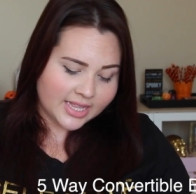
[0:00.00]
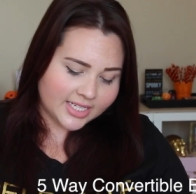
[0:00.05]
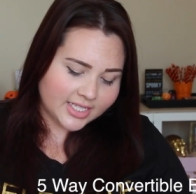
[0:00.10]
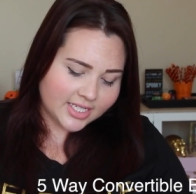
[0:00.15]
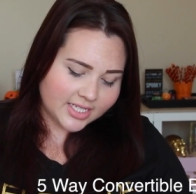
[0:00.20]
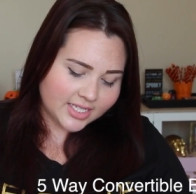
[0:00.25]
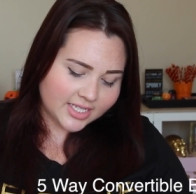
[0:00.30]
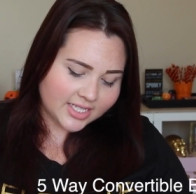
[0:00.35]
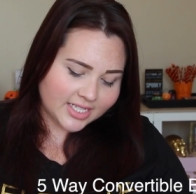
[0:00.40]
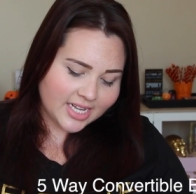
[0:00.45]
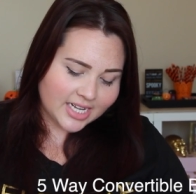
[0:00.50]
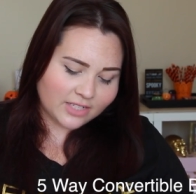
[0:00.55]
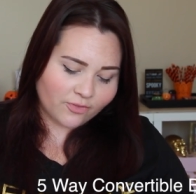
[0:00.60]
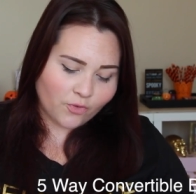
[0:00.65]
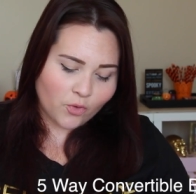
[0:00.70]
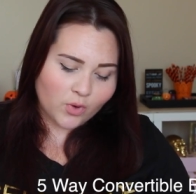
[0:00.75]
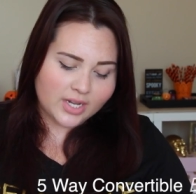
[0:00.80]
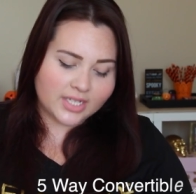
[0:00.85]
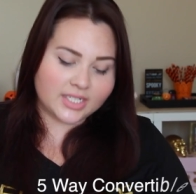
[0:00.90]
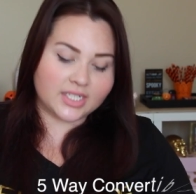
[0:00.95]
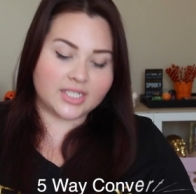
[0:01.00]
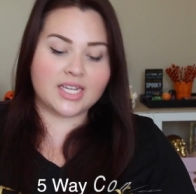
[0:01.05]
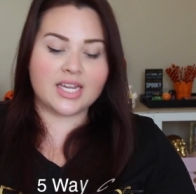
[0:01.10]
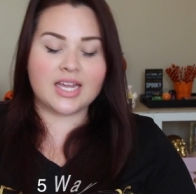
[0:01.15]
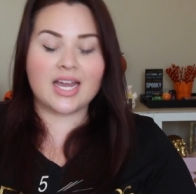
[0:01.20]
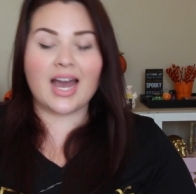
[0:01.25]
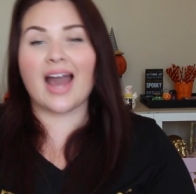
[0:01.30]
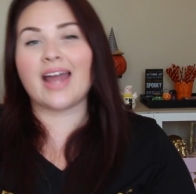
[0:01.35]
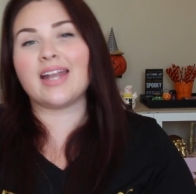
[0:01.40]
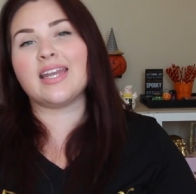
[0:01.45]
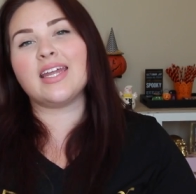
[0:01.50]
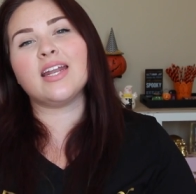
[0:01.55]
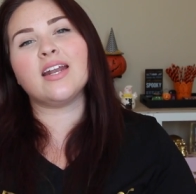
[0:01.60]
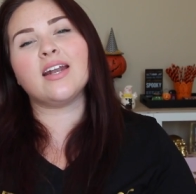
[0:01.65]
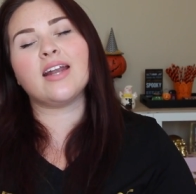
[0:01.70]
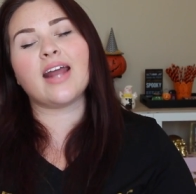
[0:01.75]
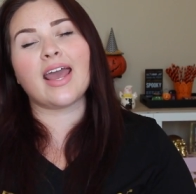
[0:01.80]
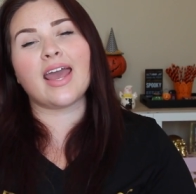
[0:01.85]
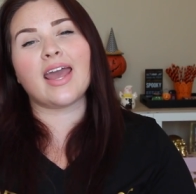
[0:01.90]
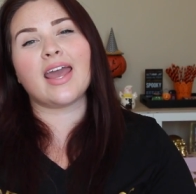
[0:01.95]
This is a size 40C. I
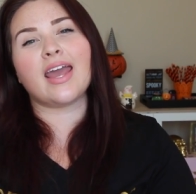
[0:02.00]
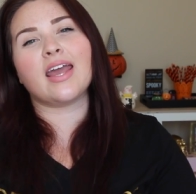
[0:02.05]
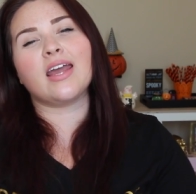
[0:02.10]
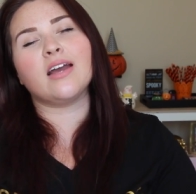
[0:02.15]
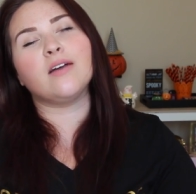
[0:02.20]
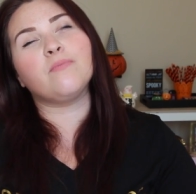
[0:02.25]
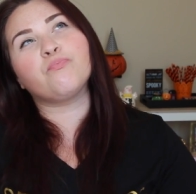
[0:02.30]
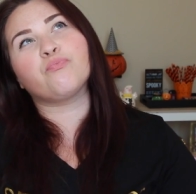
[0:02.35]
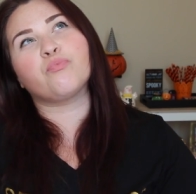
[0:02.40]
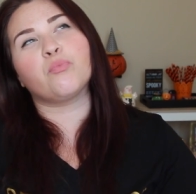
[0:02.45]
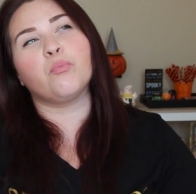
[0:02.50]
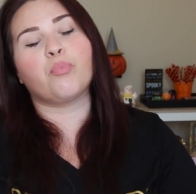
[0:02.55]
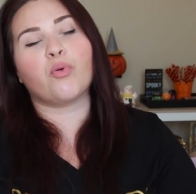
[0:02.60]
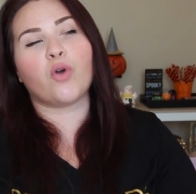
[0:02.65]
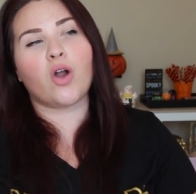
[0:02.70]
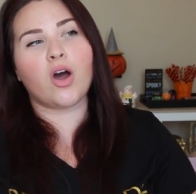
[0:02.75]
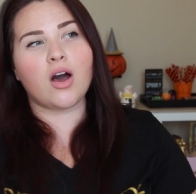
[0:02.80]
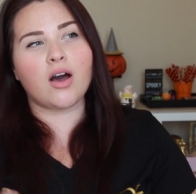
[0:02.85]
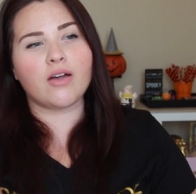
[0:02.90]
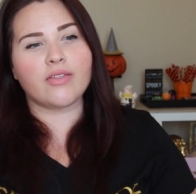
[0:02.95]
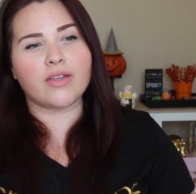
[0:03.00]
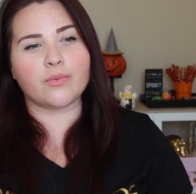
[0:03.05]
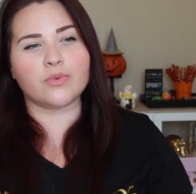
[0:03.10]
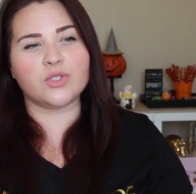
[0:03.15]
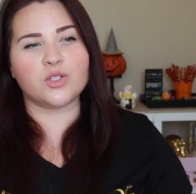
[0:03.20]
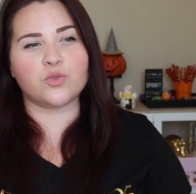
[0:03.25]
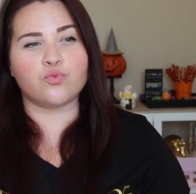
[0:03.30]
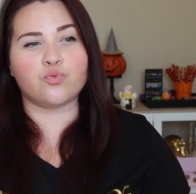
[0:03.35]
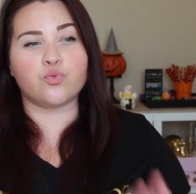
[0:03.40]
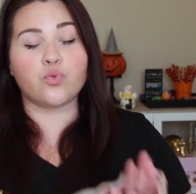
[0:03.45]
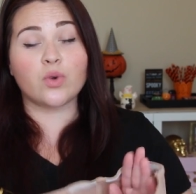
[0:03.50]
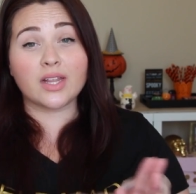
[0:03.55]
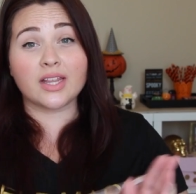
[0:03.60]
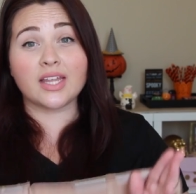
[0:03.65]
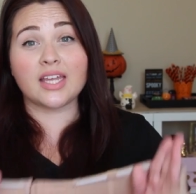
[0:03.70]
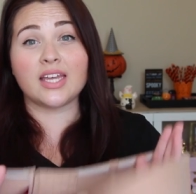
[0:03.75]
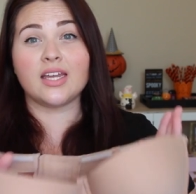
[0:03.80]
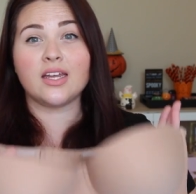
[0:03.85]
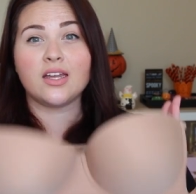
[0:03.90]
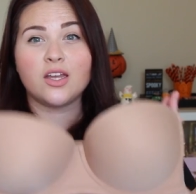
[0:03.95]
needed a bra that was
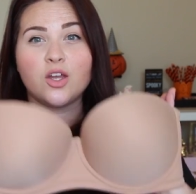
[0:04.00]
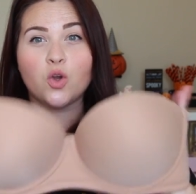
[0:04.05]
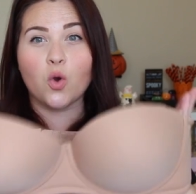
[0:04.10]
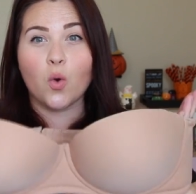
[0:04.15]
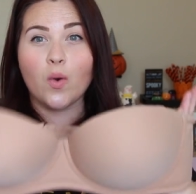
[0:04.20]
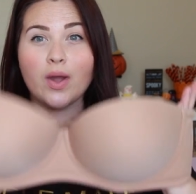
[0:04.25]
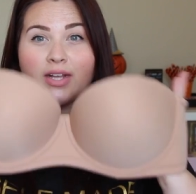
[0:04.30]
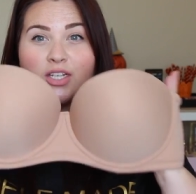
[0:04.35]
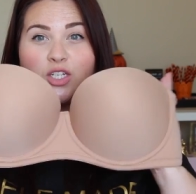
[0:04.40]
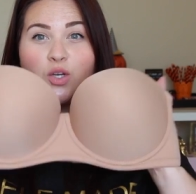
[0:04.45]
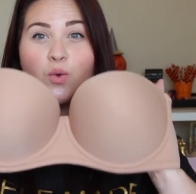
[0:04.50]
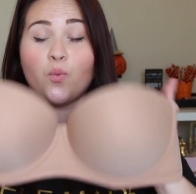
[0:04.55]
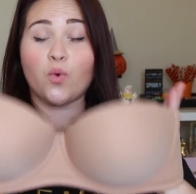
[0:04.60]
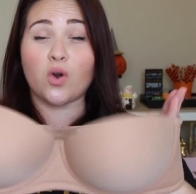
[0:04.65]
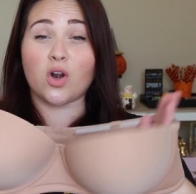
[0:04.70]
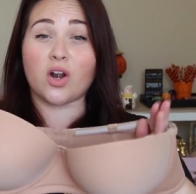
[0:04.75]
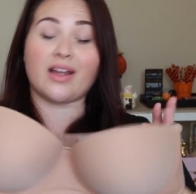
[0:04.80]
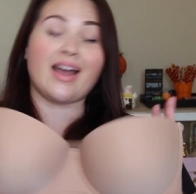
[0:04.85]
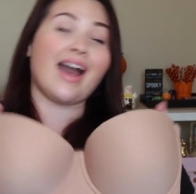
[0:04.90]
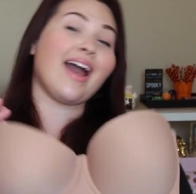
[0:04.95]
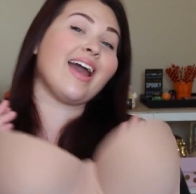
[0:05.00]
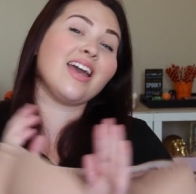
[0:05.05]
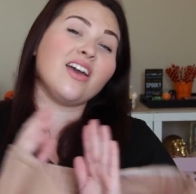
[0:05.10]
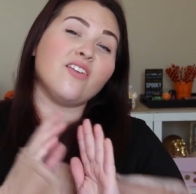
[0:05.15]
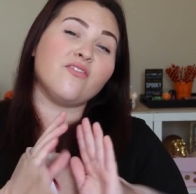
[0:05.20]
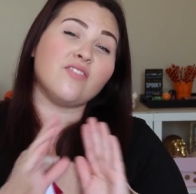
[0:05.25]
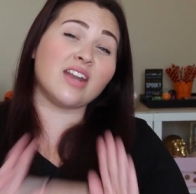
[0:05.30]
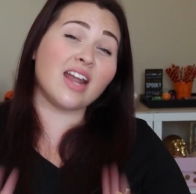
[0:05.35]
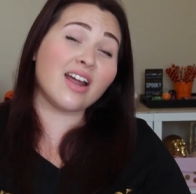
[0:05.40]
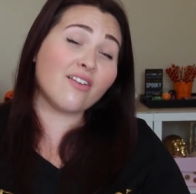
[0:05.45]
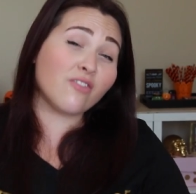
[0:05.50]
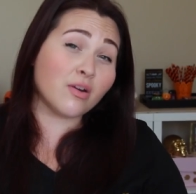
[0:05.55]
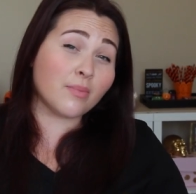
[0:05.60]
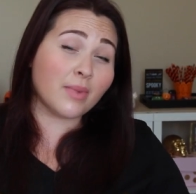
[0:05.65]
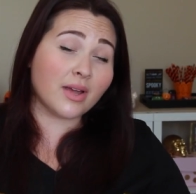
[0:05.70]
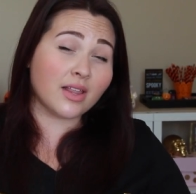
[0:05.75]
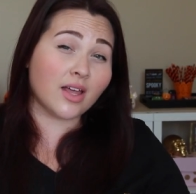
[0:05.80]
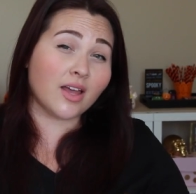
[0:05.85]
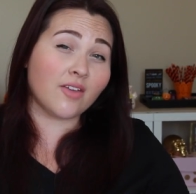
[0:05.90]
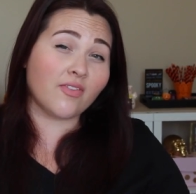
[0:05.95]
really going to work. I have never in
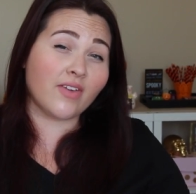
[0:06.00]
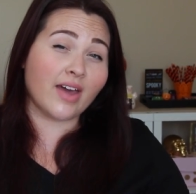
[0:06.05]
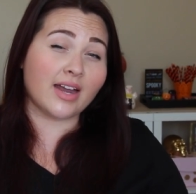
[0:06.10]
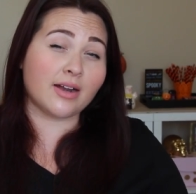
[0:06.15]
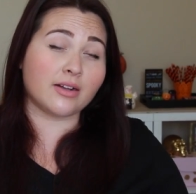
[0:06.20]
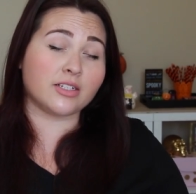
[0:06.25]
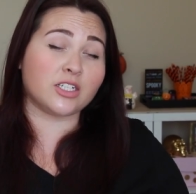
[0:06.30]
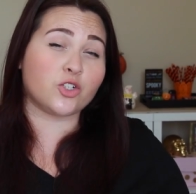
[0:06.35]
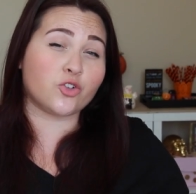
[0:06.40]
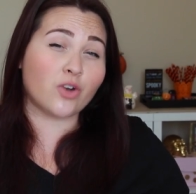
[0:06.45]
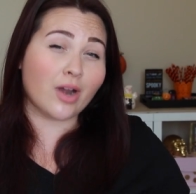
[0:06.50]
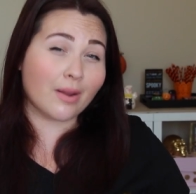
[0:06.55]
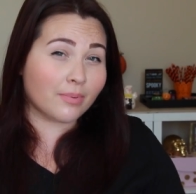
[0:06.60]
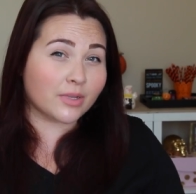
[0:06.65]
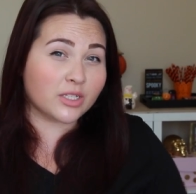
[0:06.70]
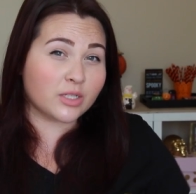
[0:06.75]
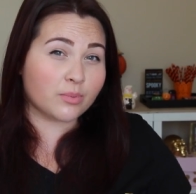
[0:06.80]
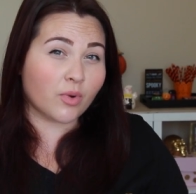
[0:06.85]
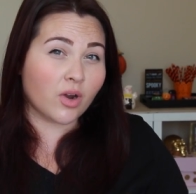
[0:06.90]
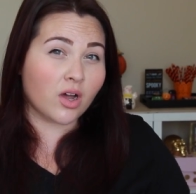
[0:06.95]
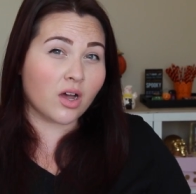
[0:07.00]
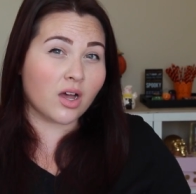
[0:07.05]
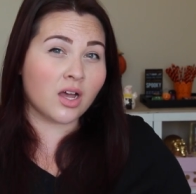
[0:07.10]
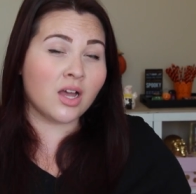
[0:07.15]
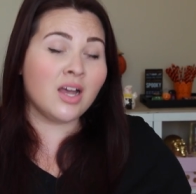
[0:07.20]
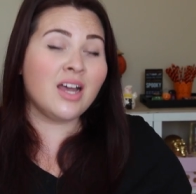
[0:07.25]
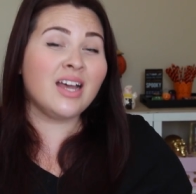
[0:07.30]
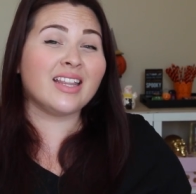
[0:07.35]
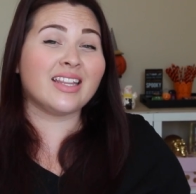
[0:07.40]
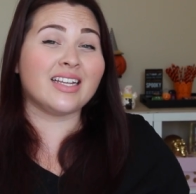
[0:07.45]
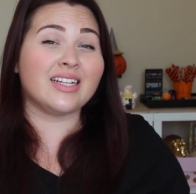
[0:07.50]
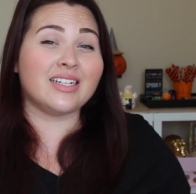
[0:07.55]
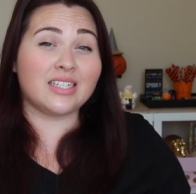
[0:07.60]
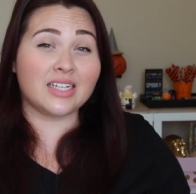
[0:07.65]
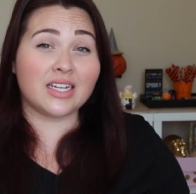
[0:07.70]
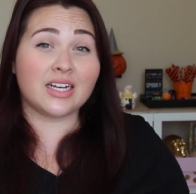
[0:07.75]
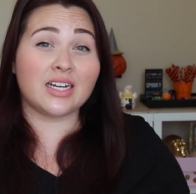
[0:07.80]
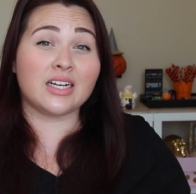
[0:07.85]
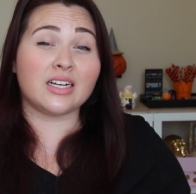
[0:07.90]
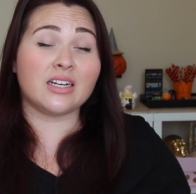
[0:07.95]
my life had a strapless bra that
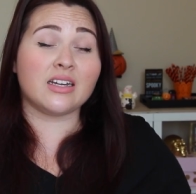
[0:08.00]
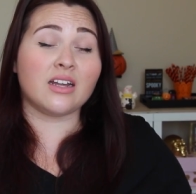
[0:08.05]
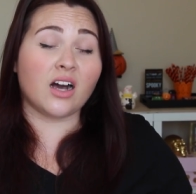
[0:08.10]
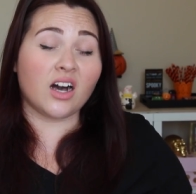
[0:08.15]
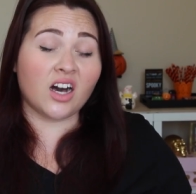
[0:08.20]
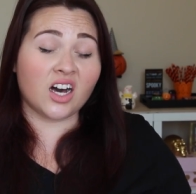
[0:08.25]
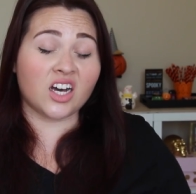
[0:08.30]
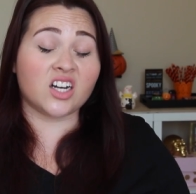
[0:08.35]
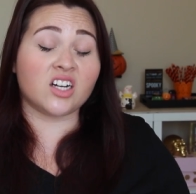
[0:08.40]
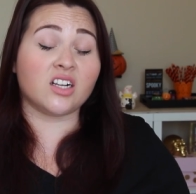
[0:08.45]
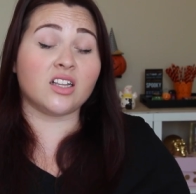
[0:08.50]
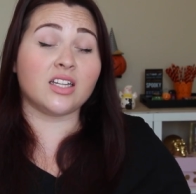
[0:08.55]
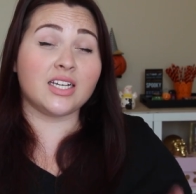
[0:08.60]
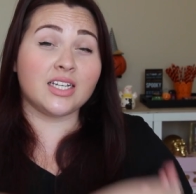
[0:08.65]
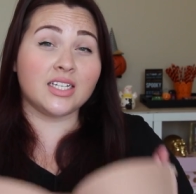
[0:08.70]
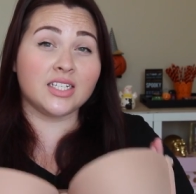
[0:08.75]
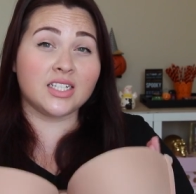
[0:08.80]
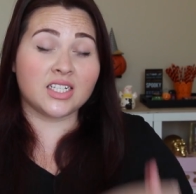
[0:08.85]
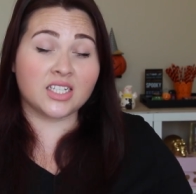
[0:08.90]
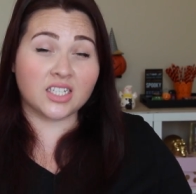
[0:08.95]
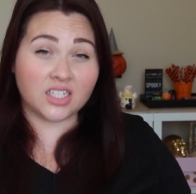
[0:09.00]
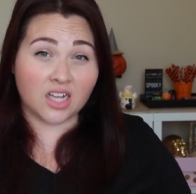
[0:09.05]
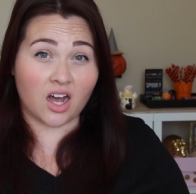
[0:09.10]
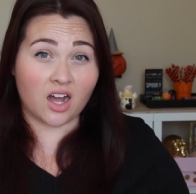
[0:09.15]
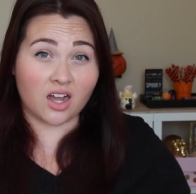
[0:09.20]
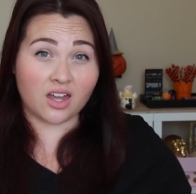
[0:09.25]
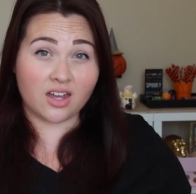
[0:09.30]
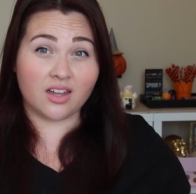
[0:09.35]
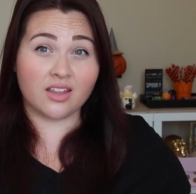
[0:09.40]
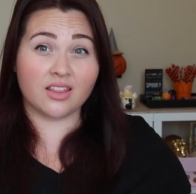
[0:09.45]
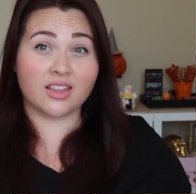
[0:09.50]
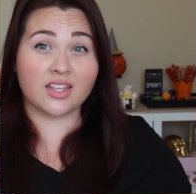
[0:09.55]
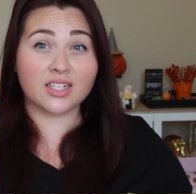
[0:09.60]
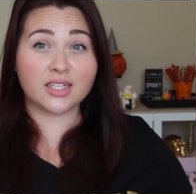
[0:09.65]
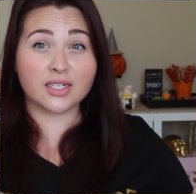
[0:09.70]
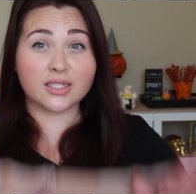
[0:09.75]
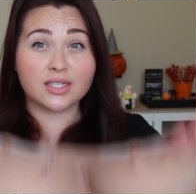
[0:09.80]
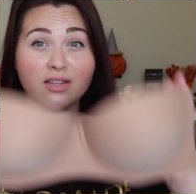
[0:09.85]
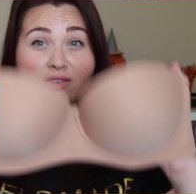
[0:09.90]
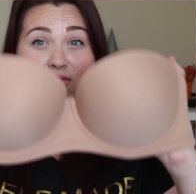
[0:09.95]
didn't utterly suck.
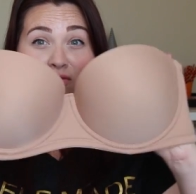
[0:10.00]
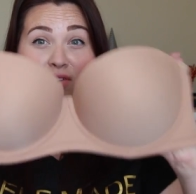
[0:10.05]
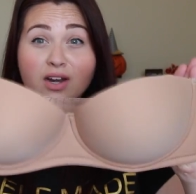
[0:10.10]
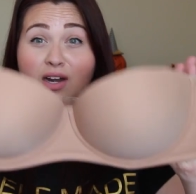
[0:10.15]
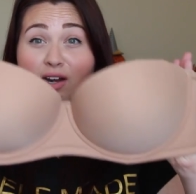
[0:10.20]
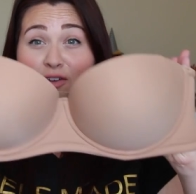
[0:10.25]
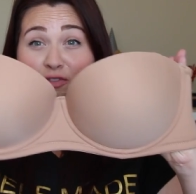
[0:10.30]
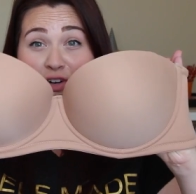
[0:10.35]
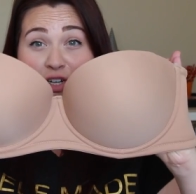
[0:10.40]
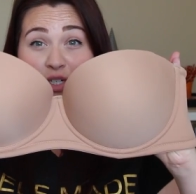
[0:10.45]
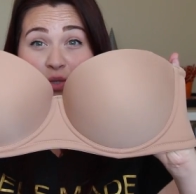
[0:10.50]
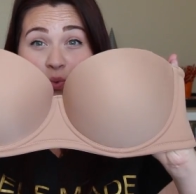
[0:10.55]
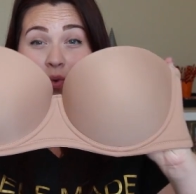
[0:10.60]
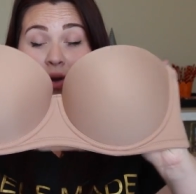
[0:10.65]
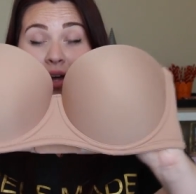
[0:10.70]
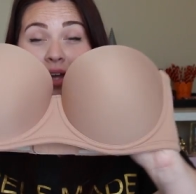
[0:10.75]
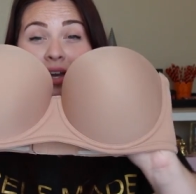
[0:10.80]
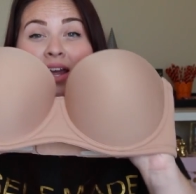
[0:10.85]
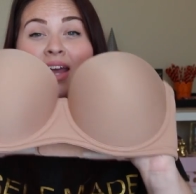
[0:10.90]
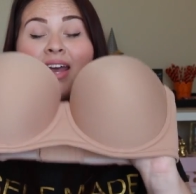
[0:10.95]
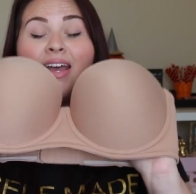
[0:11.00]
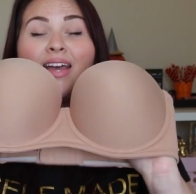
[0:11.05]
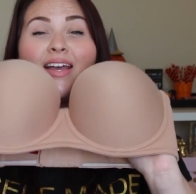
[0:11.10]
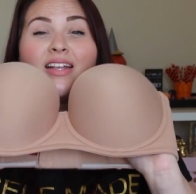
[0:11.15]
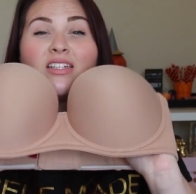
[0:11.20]
This is the very first one.